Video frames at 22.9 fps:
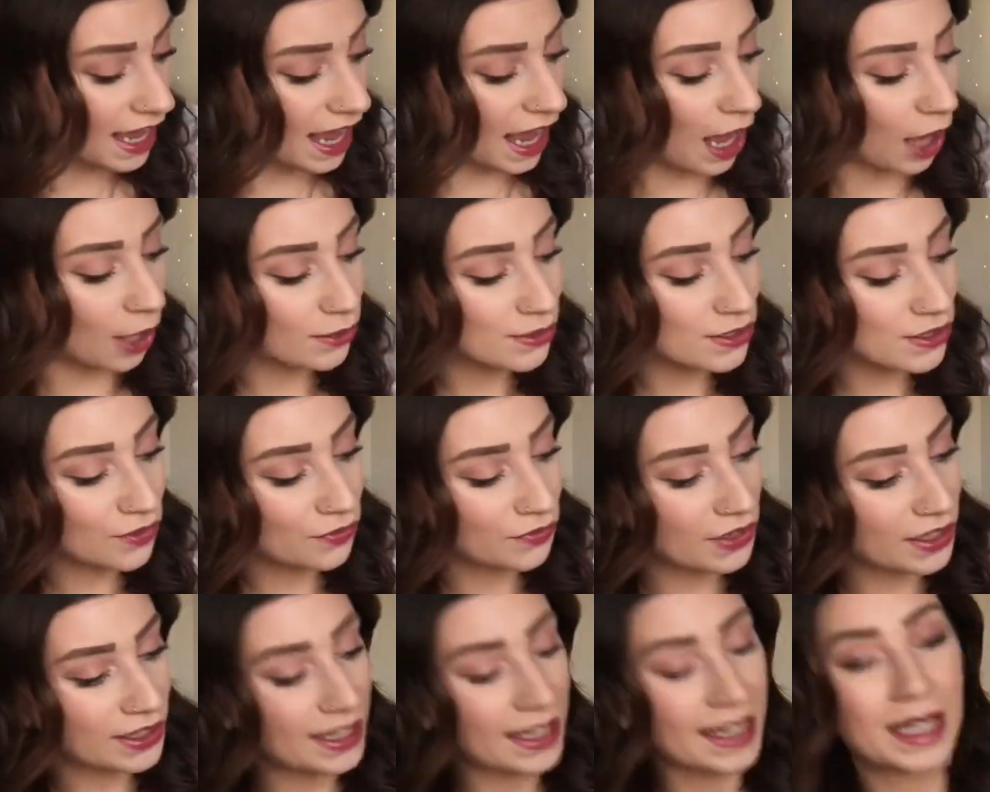I also
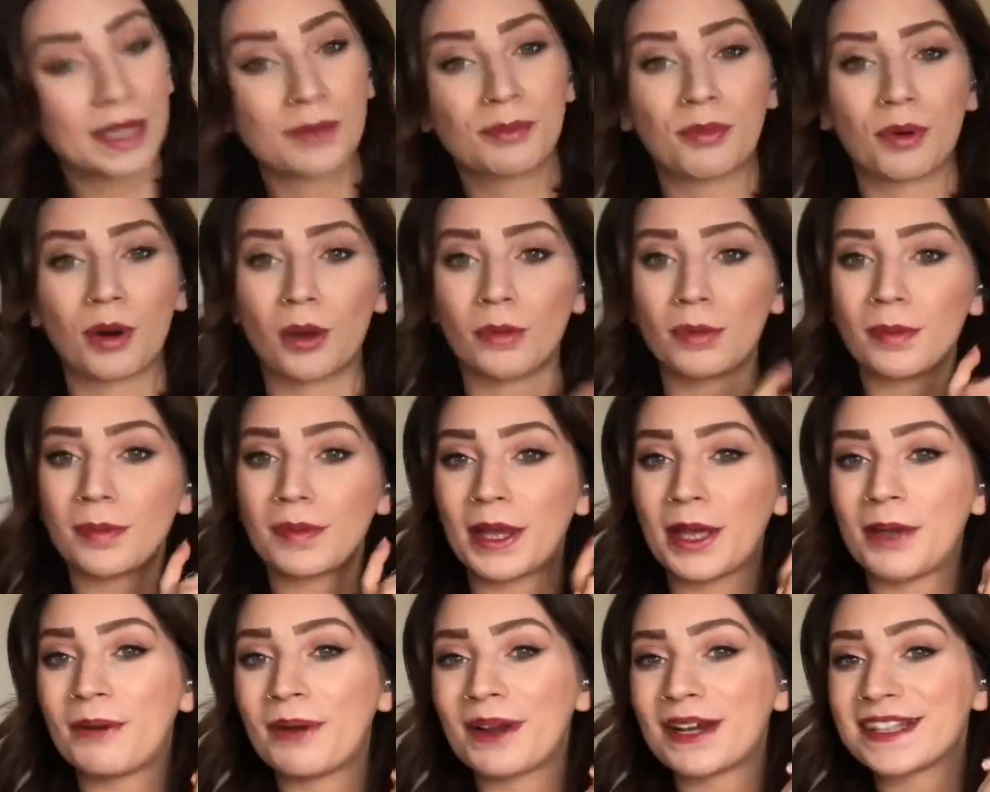feel like I'd probably
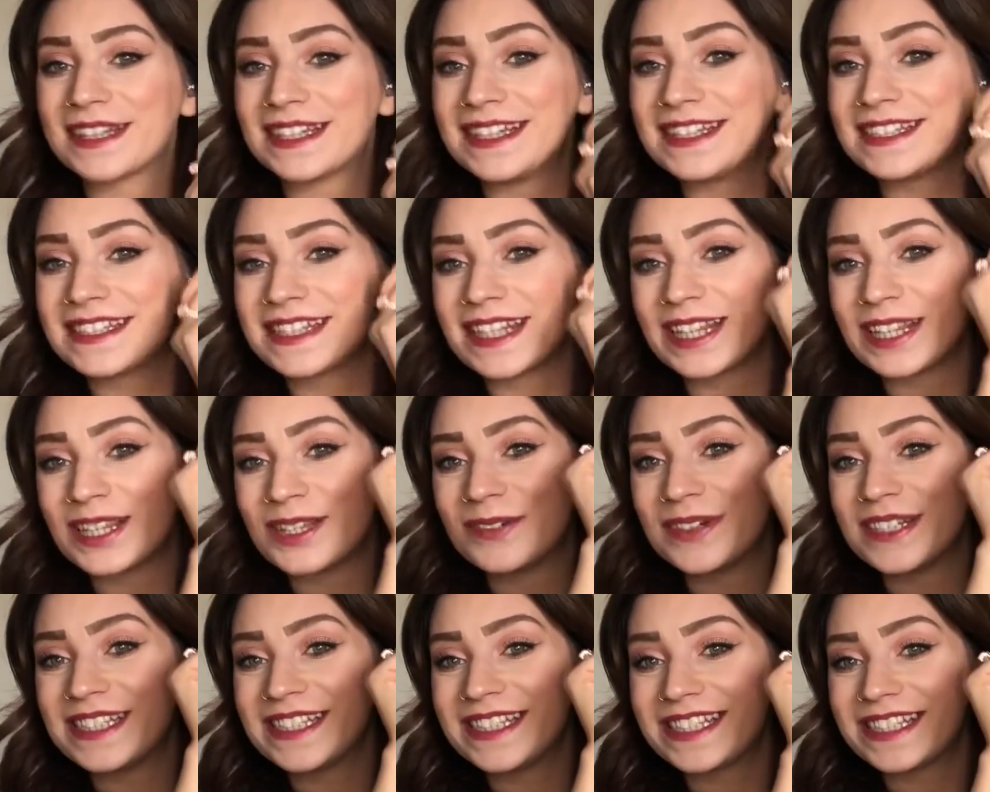wear these in the
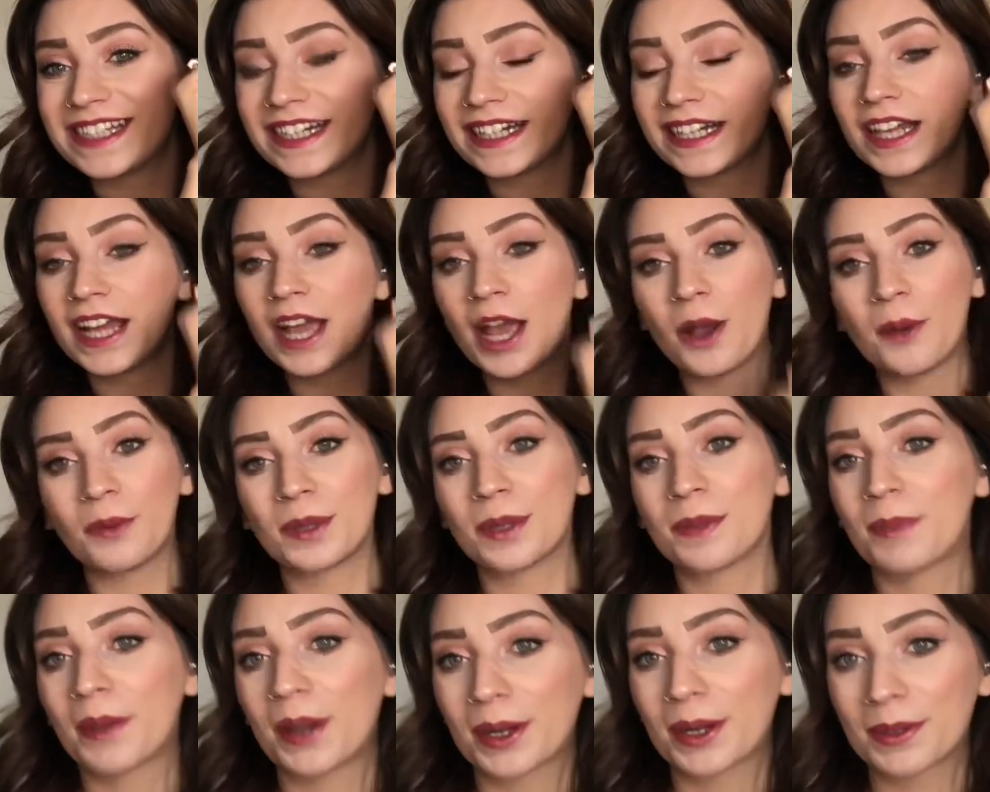winter with a
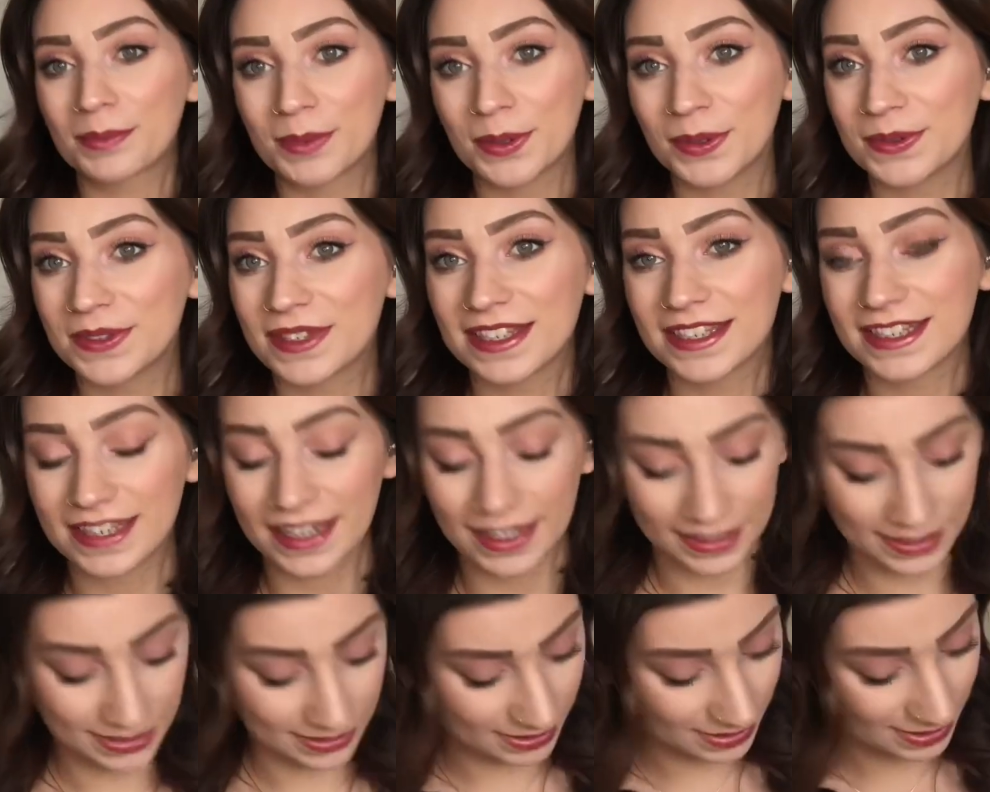pair of boots and
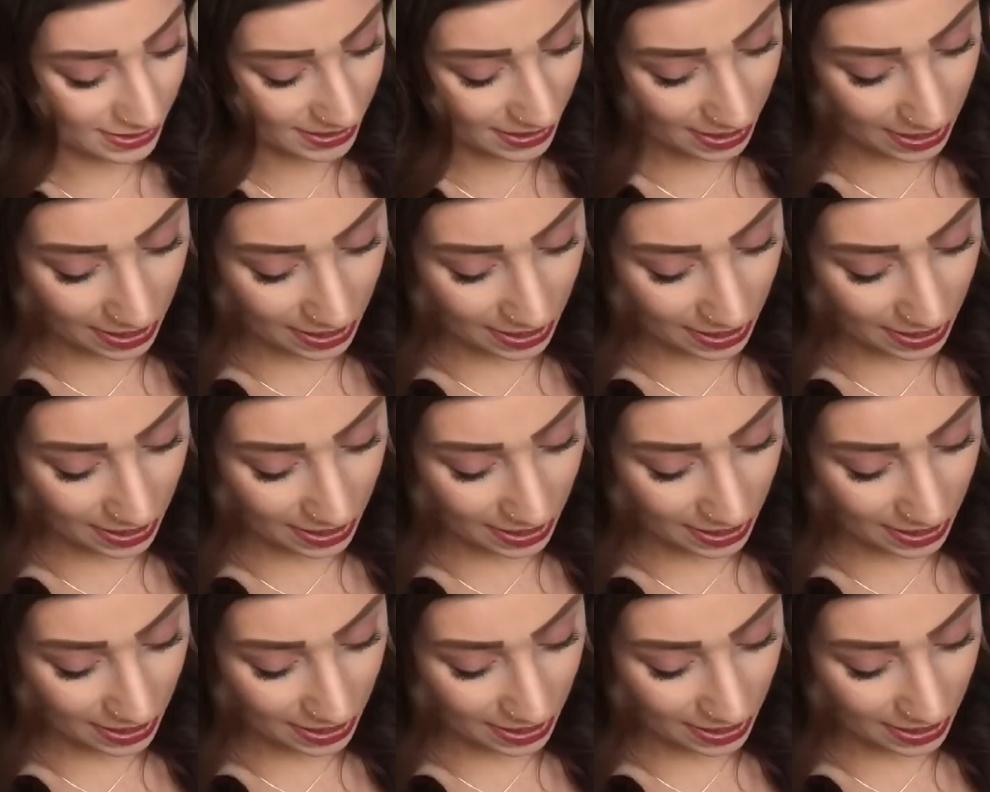tights.